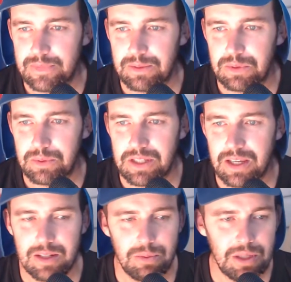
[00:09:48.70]
I'm going to be
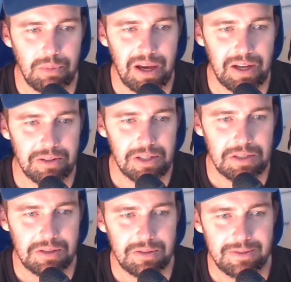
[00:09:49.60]
keen to be a part of
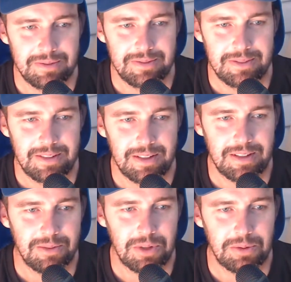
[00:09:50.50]
this.
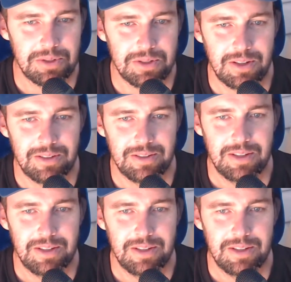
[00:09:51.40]
Where was I?